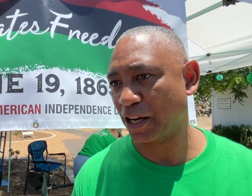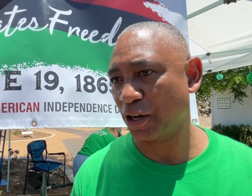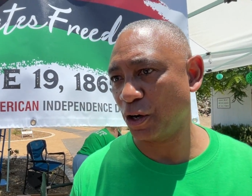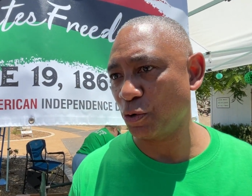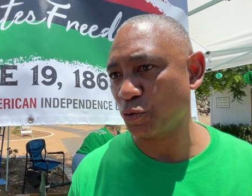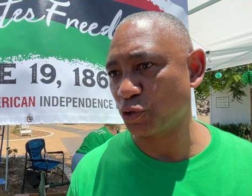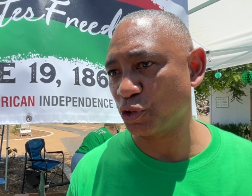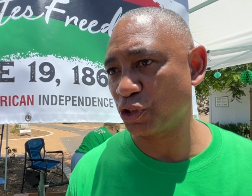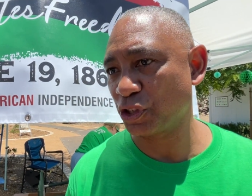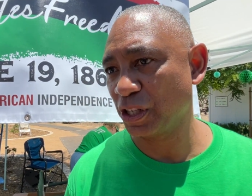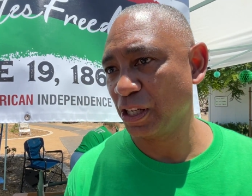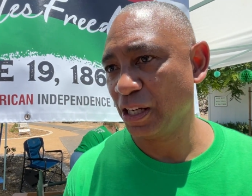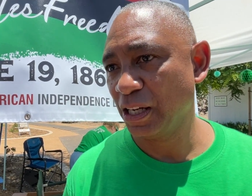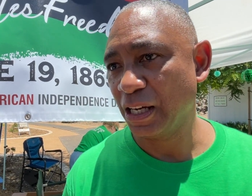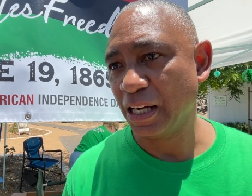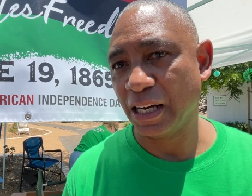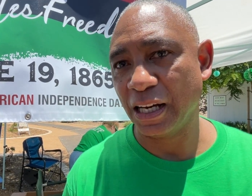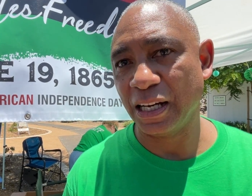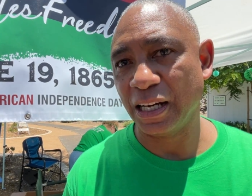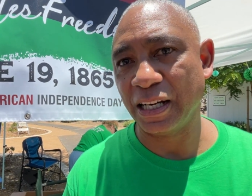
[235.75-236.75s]
coach
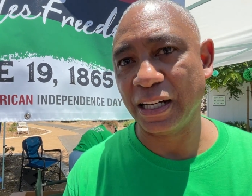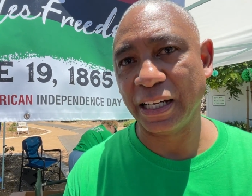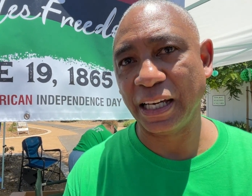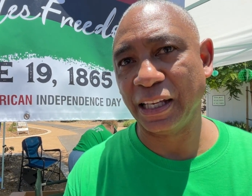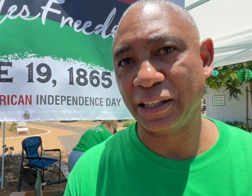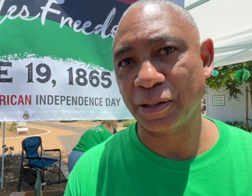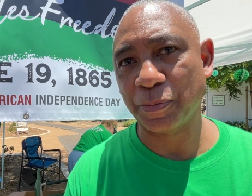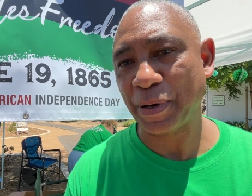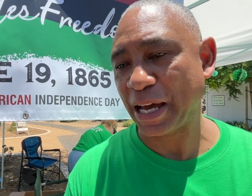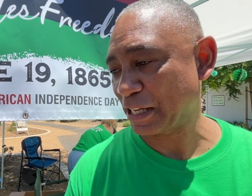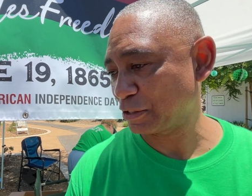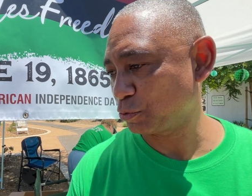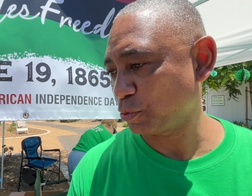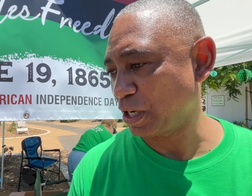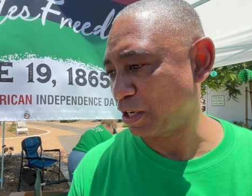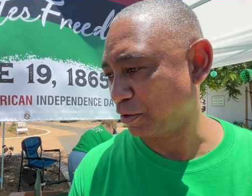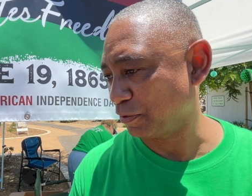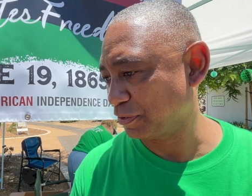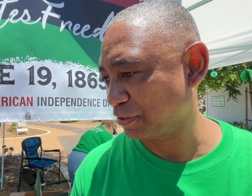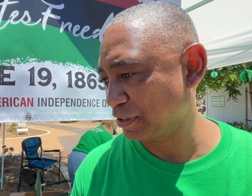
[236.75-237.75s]
in the Pac-12.